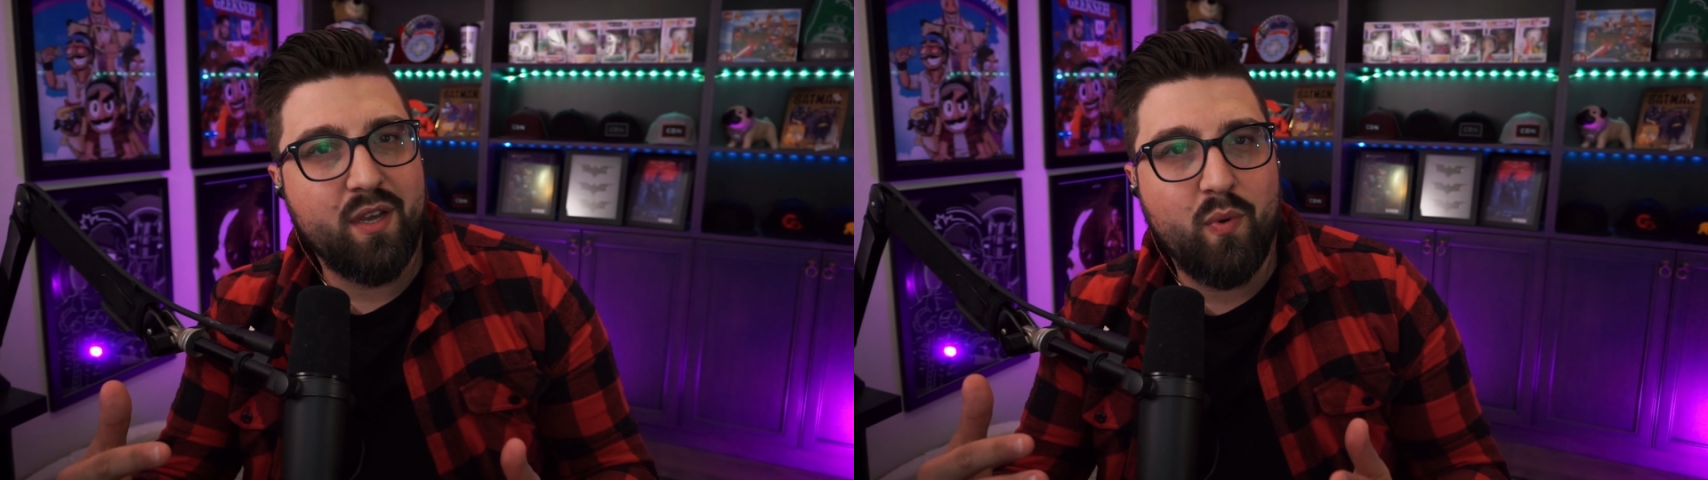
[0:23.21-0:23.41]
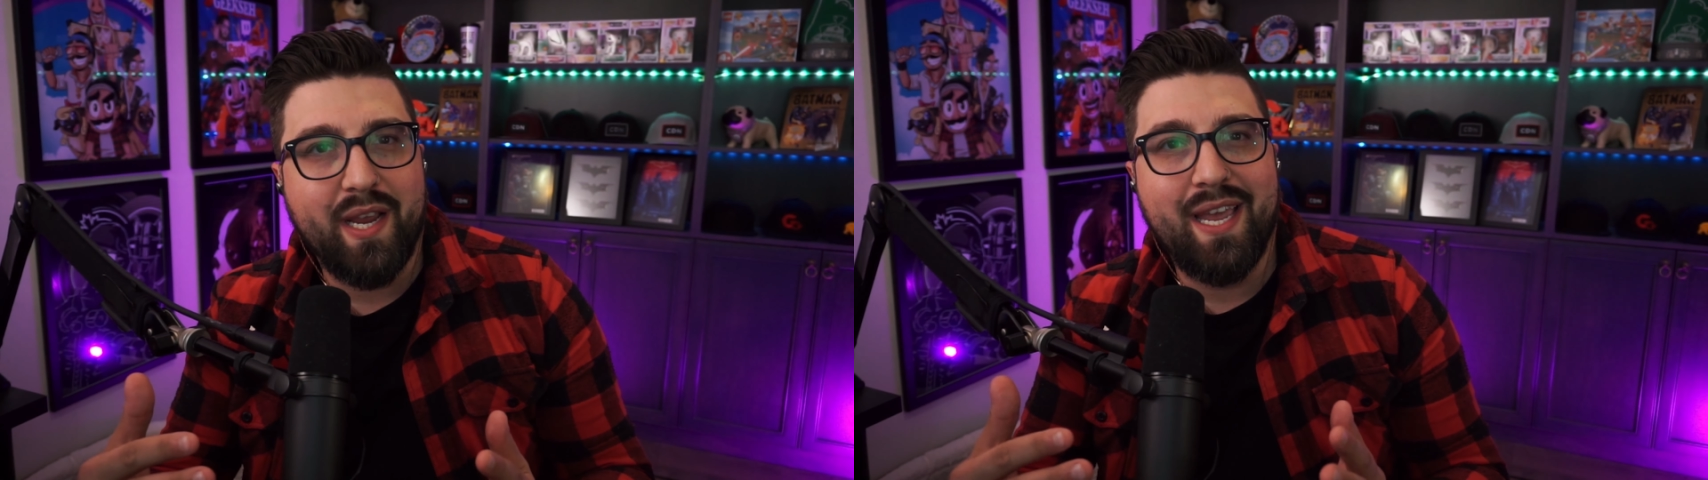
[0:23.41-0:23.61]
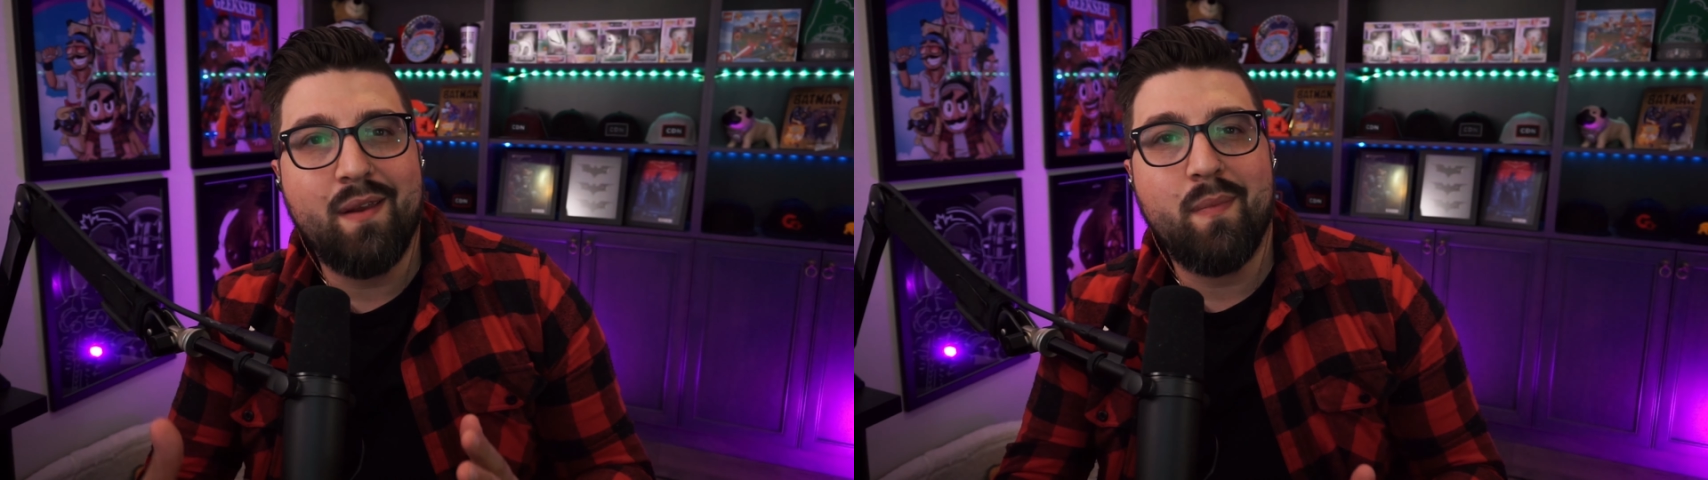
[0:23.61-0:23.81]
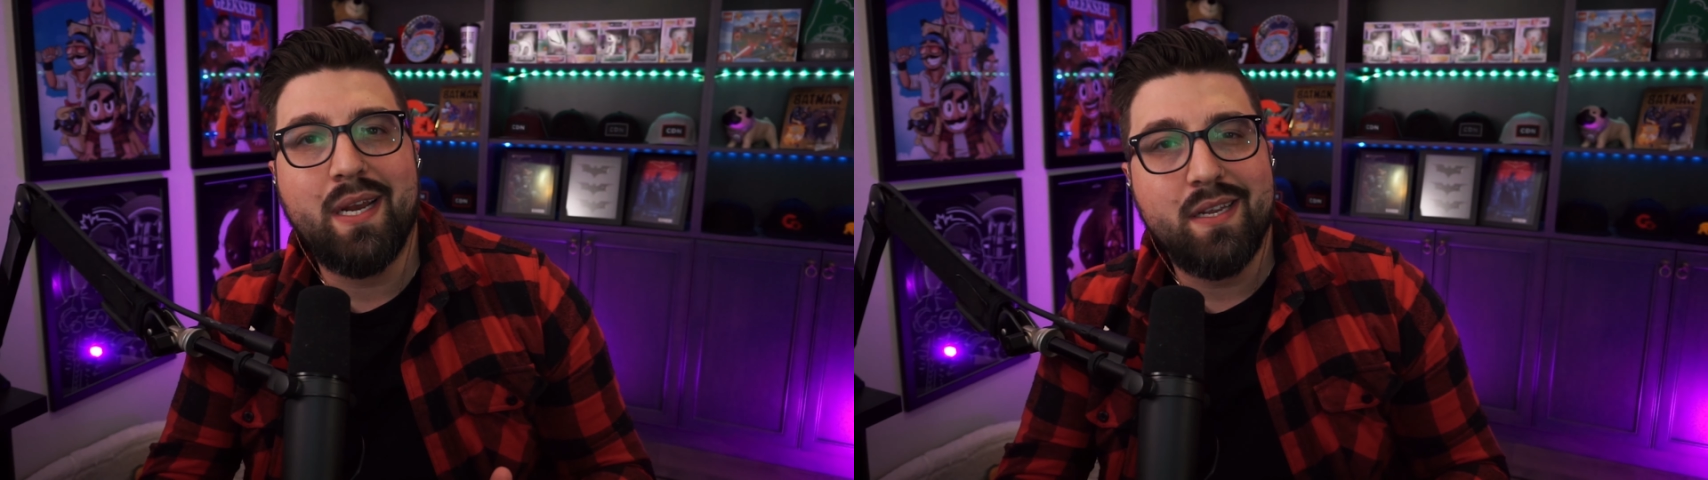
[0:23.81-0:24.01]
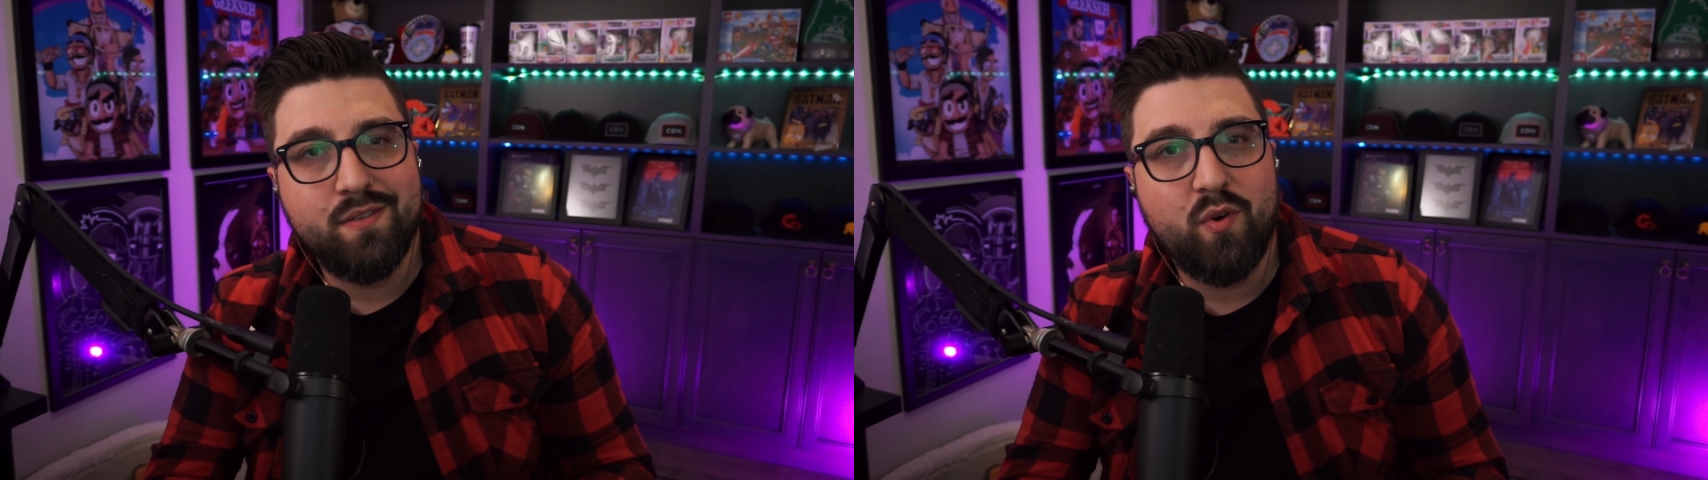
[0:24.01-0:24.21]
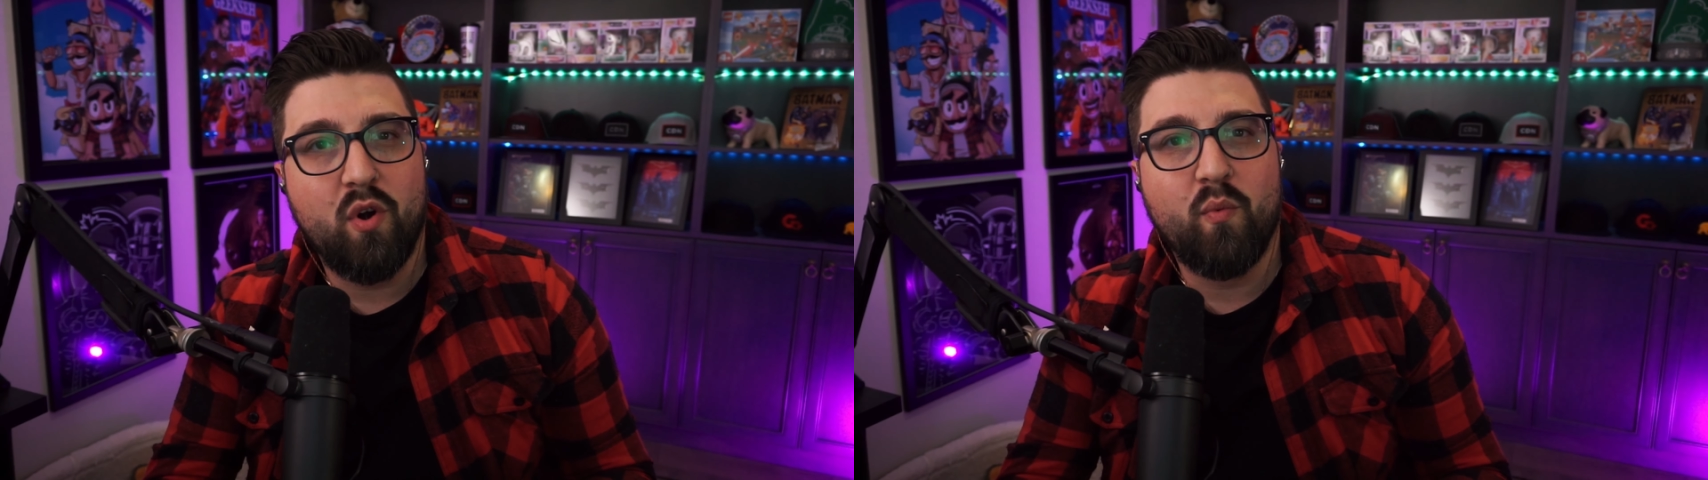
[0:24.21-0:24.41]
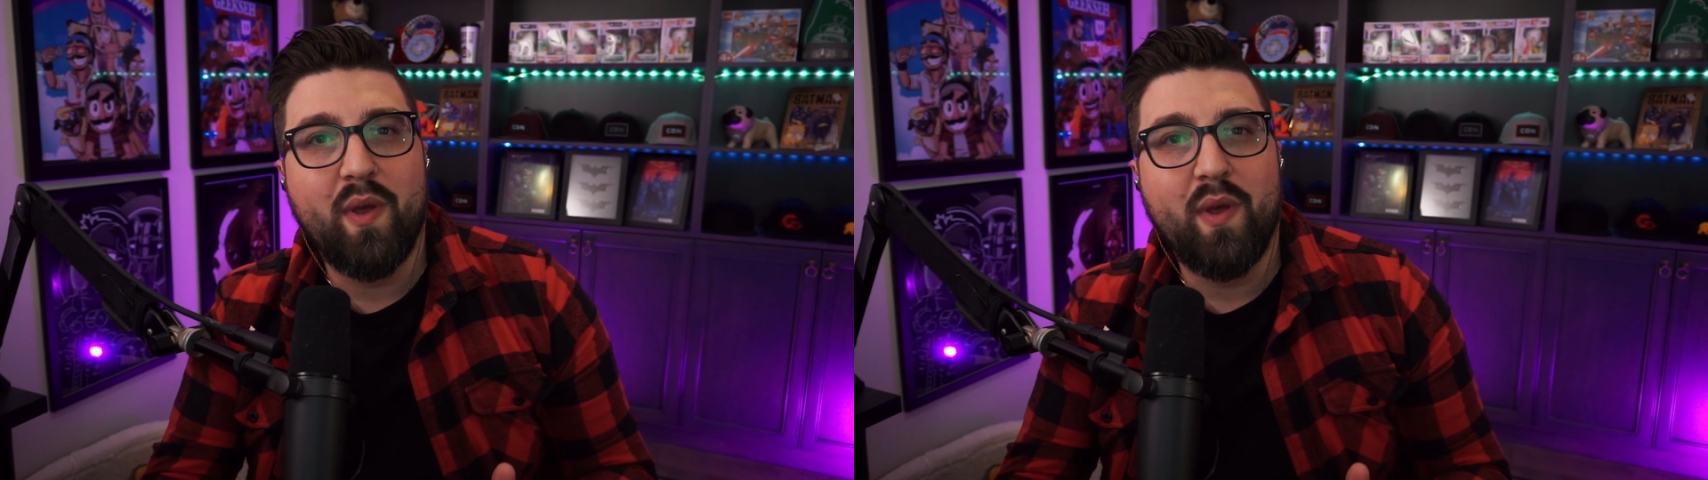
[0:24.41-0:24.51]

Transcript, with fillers: quick, in my Discord,